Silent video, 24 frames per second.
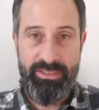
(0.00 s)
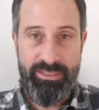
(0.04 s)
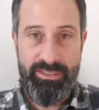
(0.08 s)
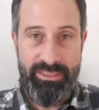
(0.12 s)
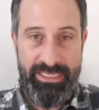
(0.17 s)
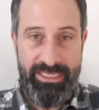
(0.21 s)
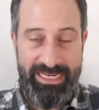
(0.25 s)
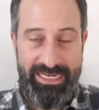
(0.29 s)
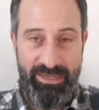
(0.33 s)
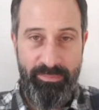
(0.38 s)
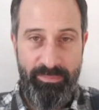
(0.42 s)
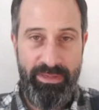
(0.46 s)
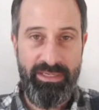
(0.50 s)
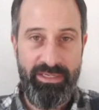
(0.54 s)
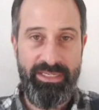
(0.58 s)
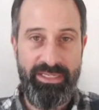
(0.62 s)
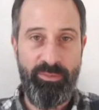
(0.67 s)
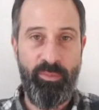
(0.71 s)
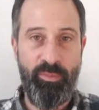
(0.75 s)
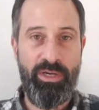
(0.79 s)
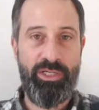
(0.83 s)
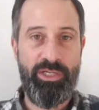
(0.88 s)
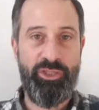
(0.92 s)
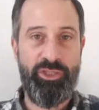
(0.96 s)
team building
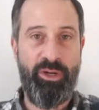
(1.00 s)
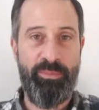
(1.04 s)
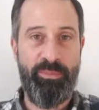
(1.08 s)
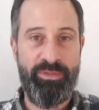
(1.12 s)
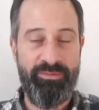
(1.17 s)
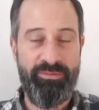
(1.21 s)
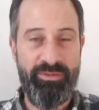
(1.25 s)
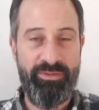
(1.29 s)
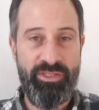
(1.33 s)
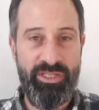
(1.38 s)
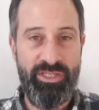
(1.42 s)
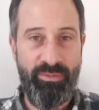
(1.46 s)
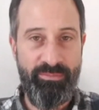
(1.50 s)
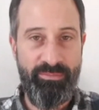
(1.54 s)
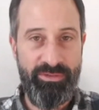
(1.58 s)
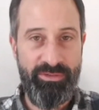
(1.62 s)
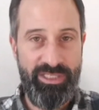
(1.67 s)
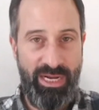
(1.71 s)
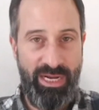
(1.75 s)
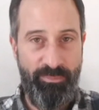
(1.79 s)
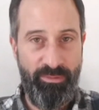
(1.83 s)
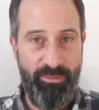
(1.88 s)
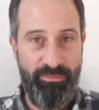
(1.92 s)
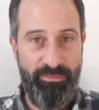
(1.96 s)
workshops of some
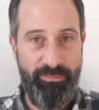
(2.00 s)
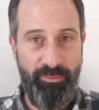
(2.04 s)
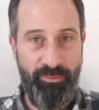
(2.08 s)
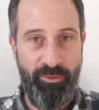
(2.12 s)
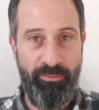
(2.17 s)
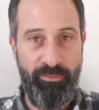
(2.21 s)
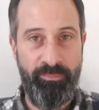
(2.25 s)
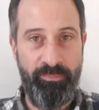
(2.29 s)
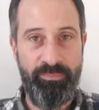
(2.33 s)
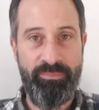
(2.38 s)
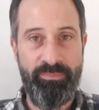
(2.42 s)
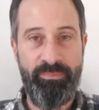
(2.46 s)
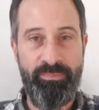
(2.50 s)
shape or form,